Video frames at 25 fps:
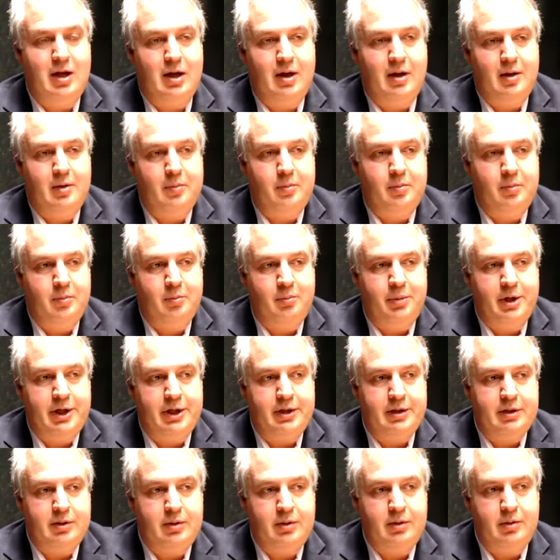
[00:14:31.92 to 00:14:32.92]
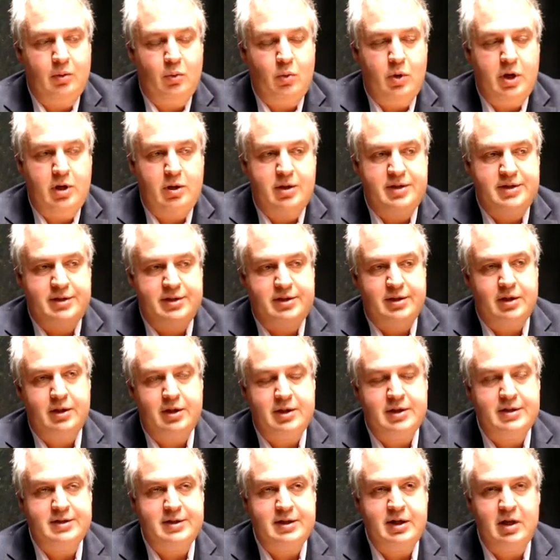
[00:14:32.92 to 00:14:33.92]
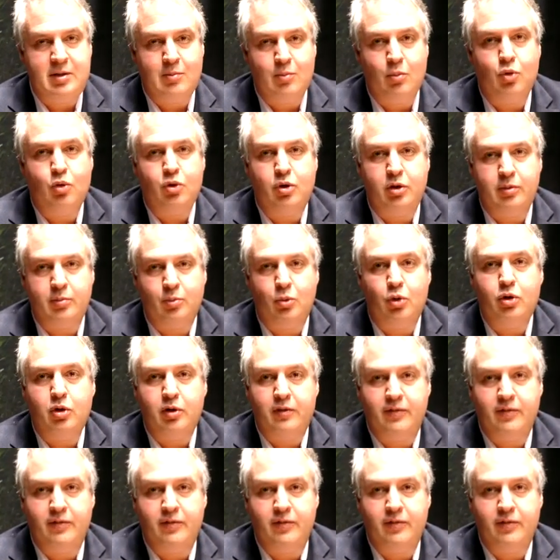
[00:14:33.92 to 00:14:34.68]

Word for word: um, but we are starting seeing more and more